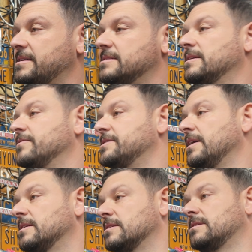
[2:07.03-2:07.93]

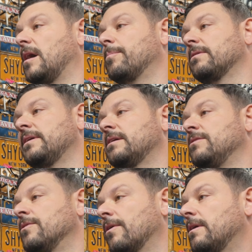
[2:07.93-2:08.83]
1917. It's the Tupper Lake,
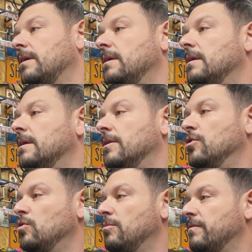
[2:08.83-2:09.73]
New York,
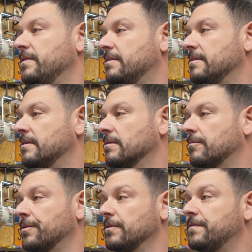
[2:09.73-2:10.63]
New Movie Theater,
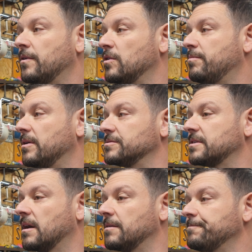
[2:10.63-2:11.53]
real photo
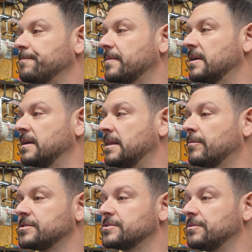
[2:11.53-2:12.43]
postcard. And
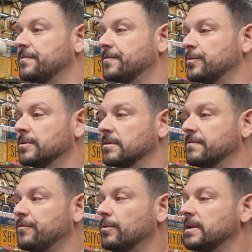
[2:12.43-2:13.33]
that one sold for
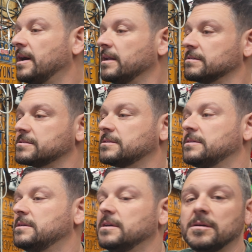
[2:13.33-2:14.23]
$40
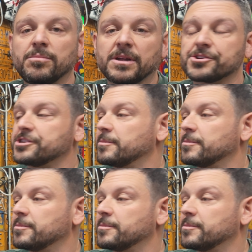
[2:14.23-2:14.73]
plus